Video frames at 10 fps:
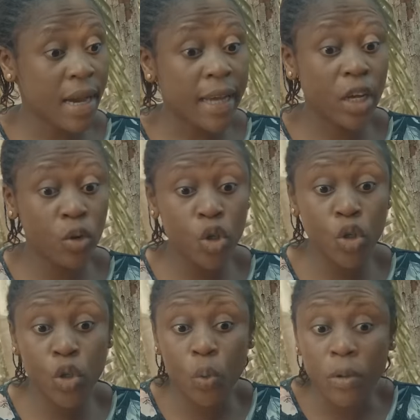And I know
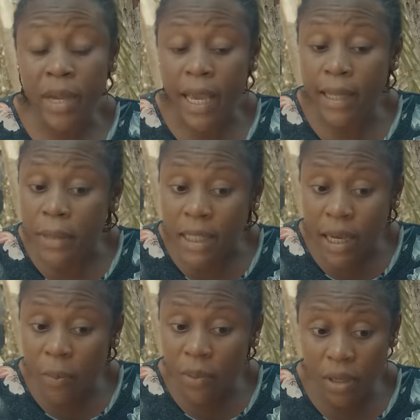you don't want my
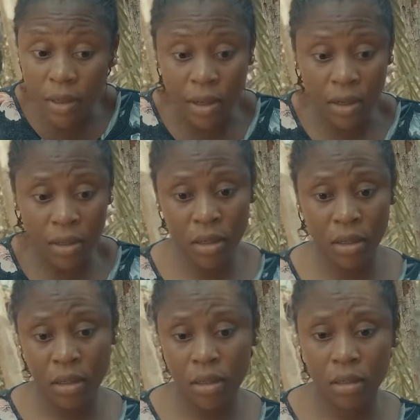type either.
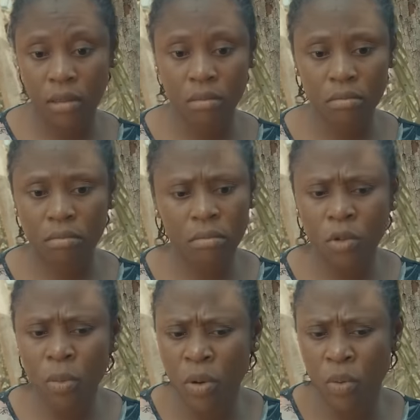
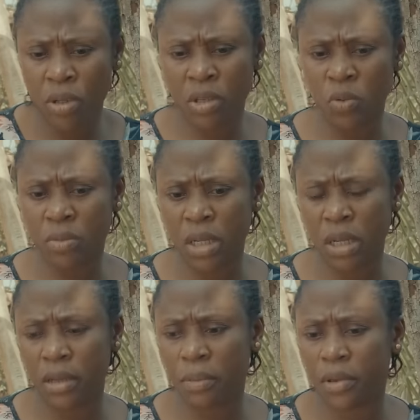No man wants a woman
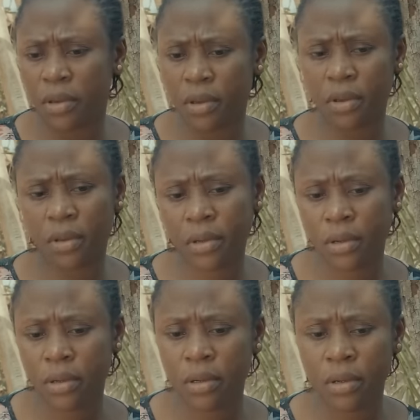like me.
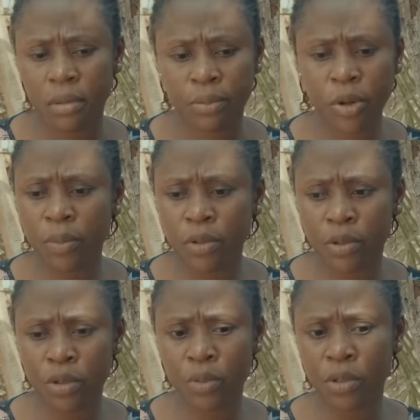Probably you
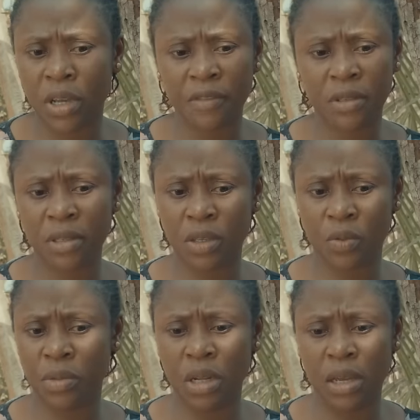just want to have sex
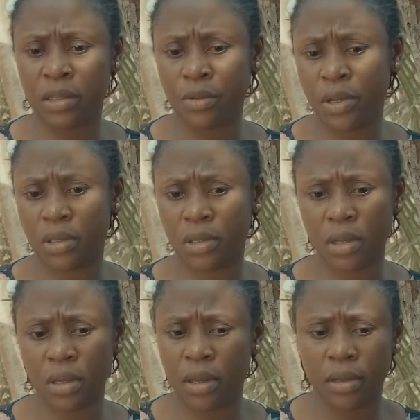with me like the
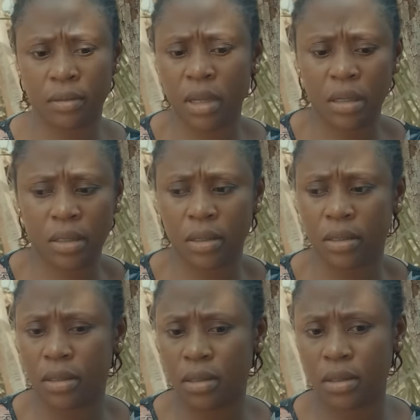rest and then that's
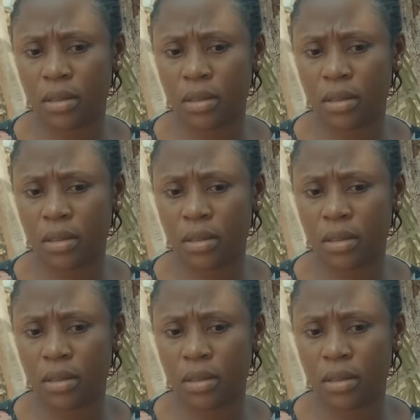it.